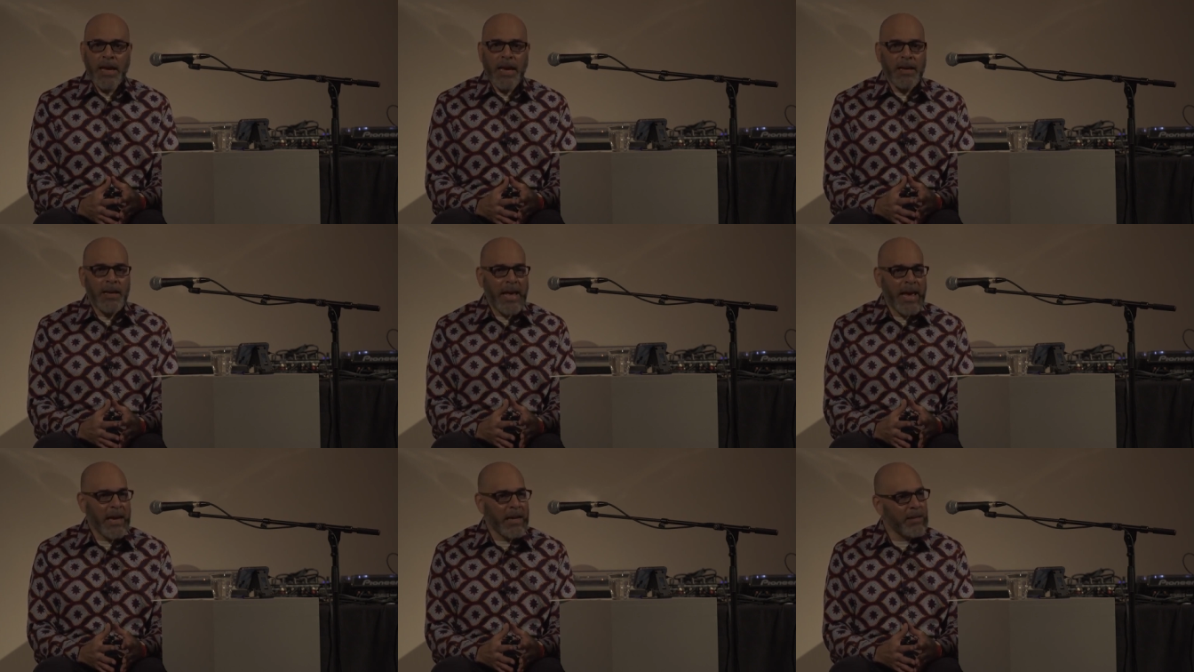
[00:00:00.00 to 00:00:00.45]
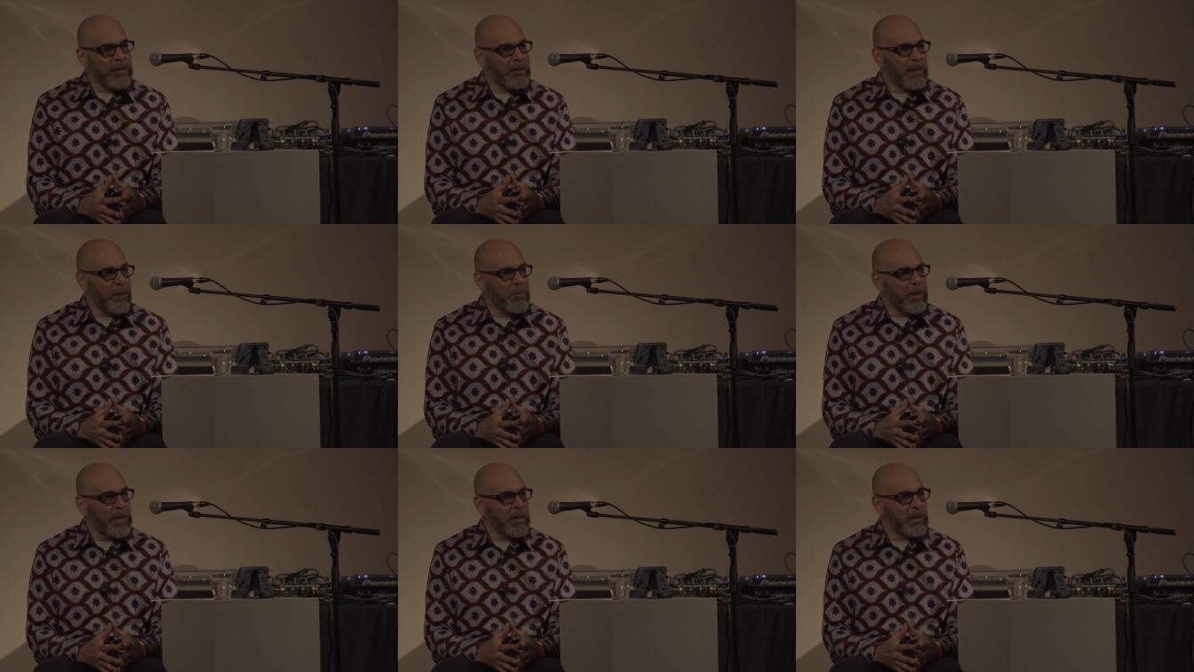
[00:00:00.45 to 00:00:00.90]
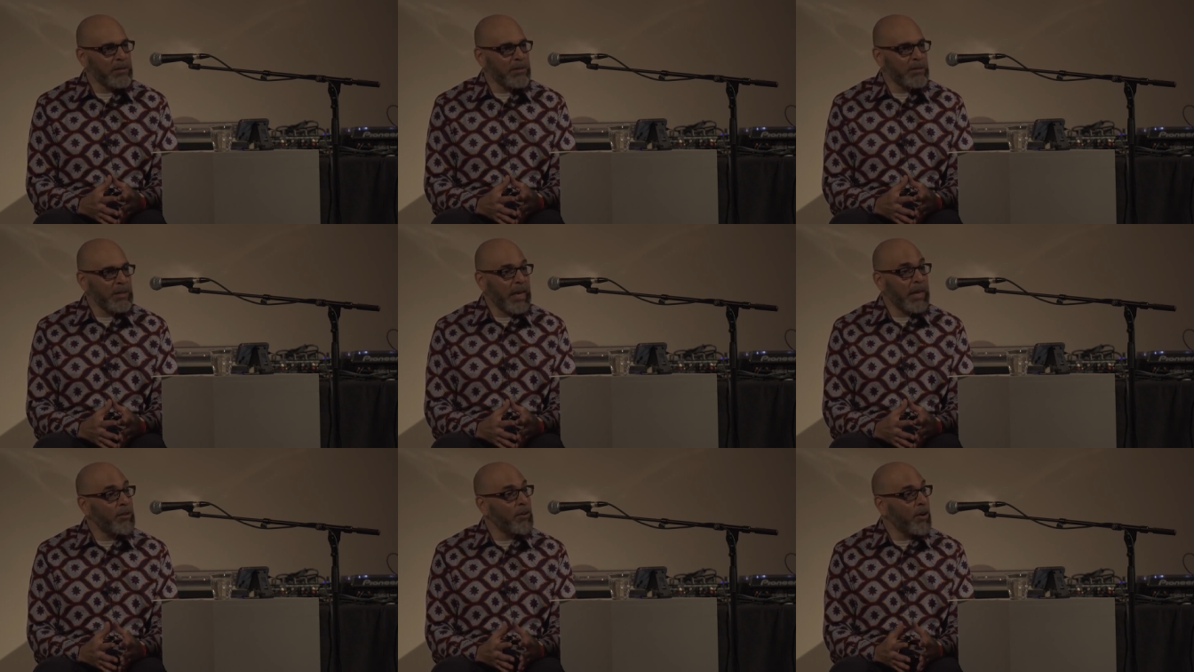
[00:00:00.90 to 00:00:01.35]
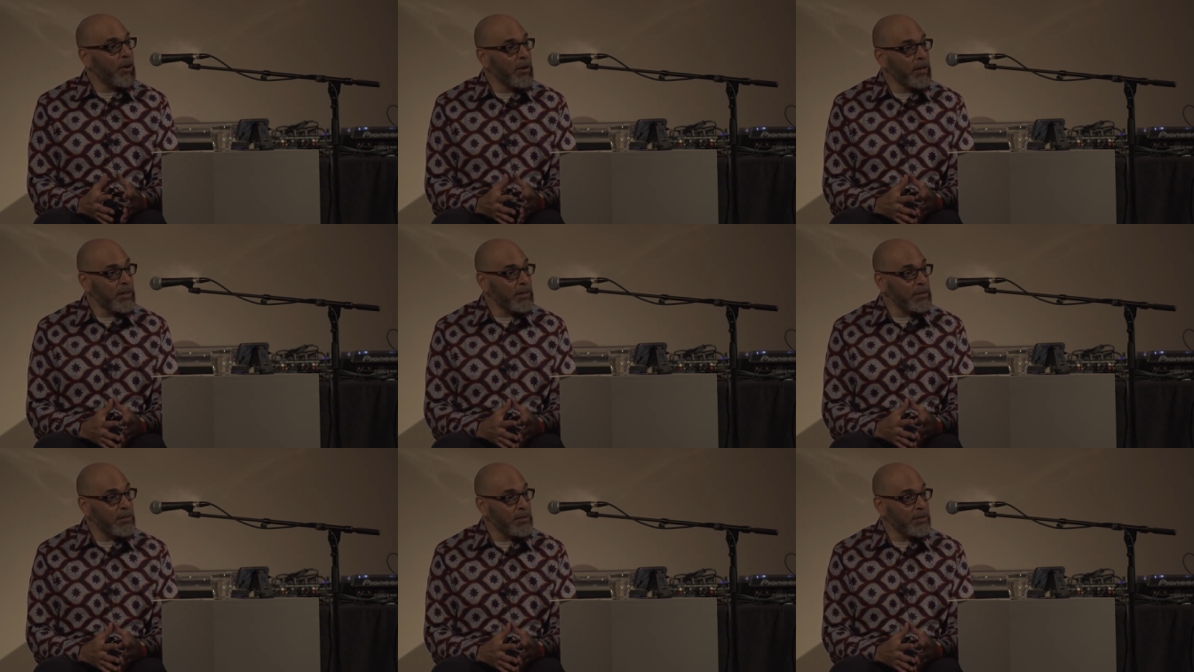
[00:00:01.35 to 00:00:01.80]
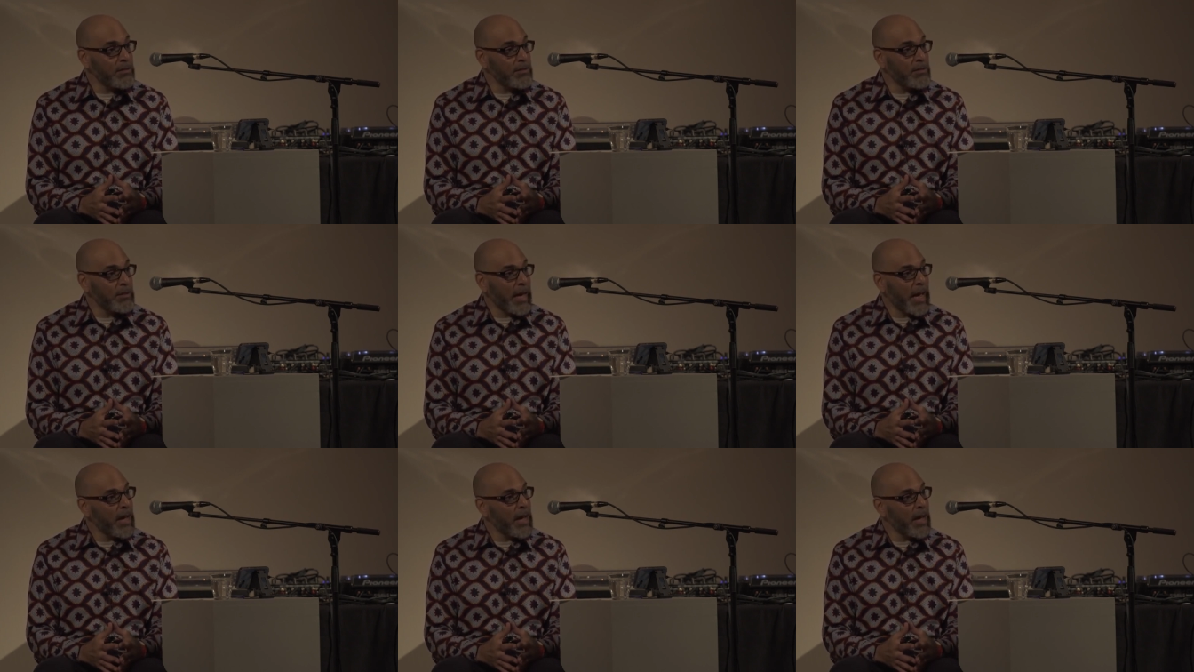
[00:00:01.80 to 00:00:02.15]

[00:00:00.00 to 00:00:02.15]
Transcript: and academics and artists?